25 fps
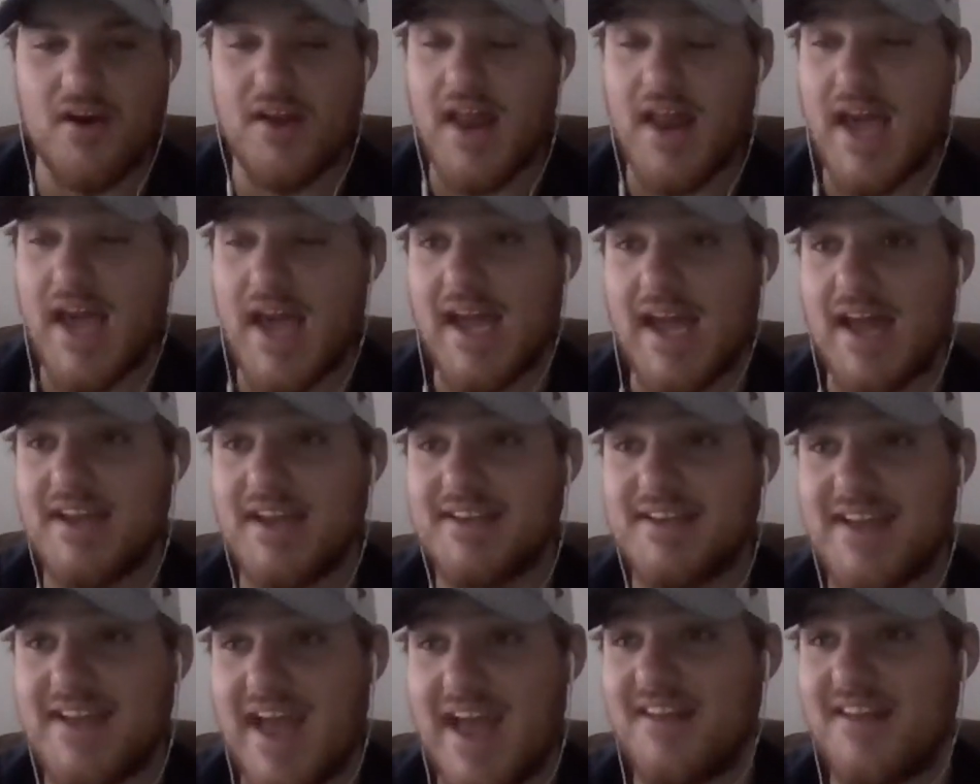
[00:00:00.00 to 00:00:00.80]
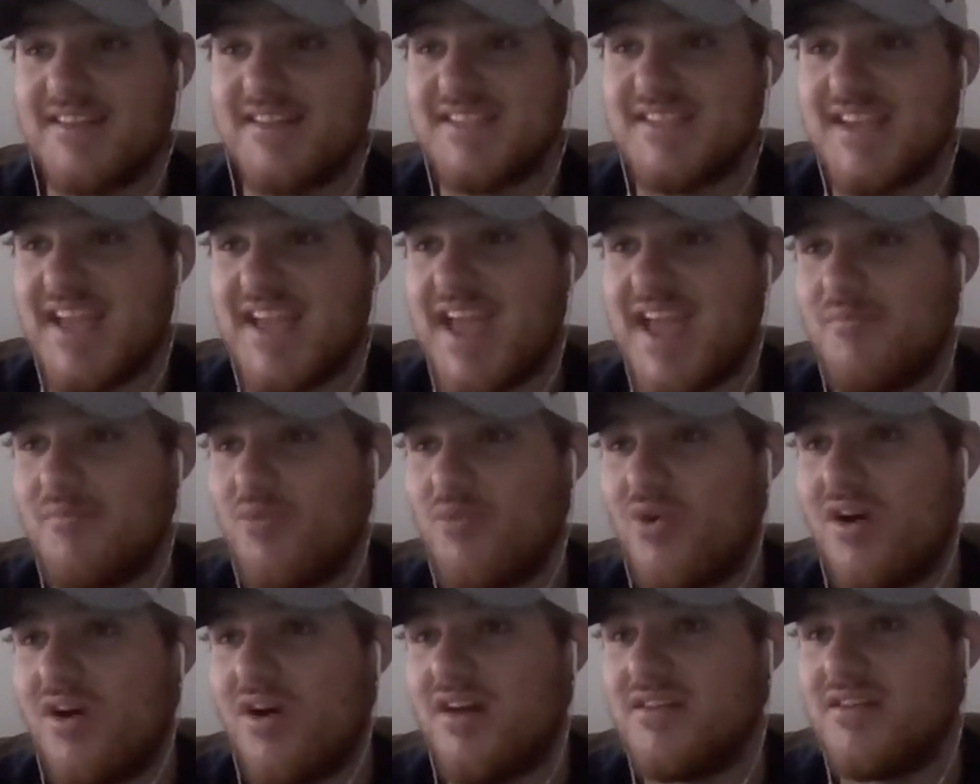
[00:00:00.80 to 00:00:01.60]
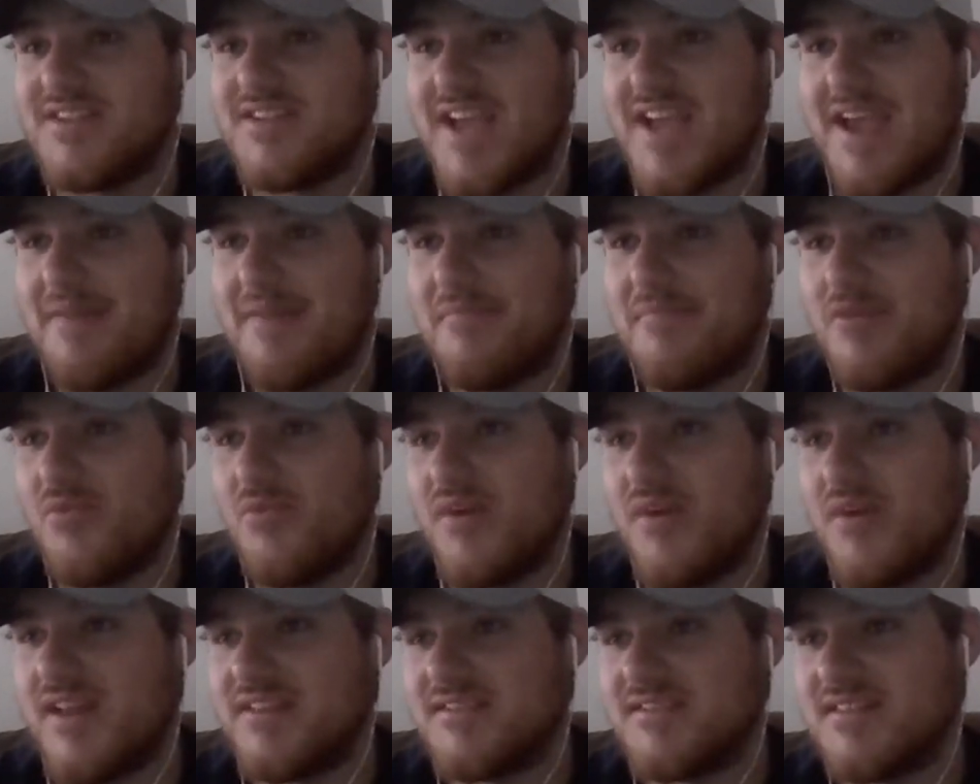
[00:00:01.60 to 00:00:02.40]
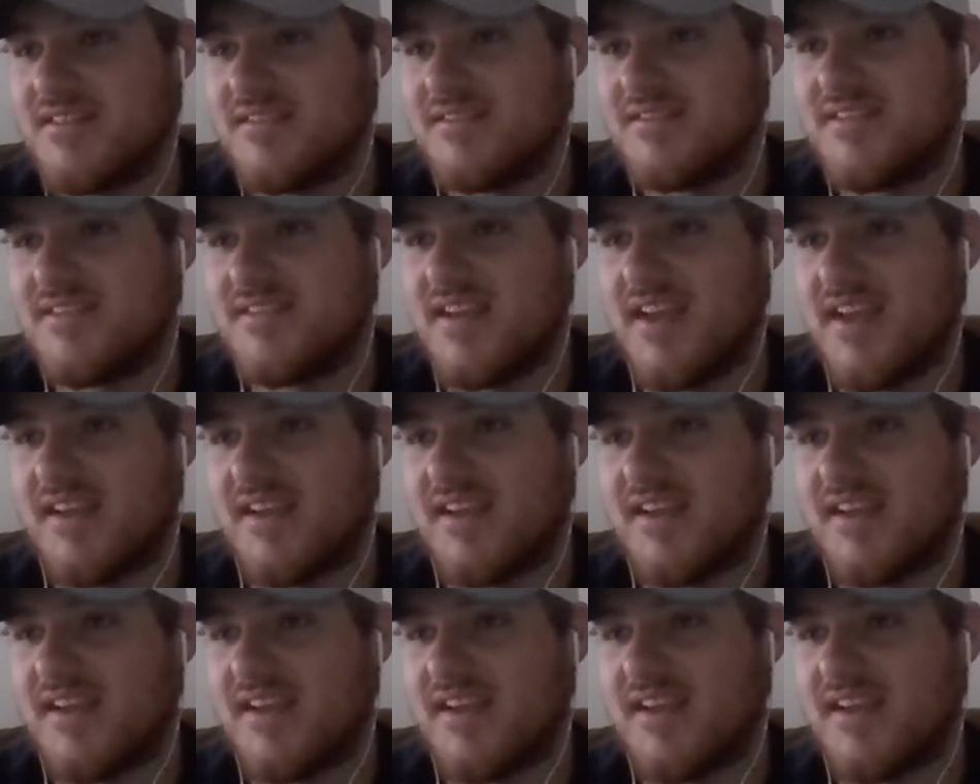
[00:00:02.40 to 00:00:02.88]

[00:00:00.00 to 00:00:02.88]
I got Dallas in game 1, Tampa wins in 6.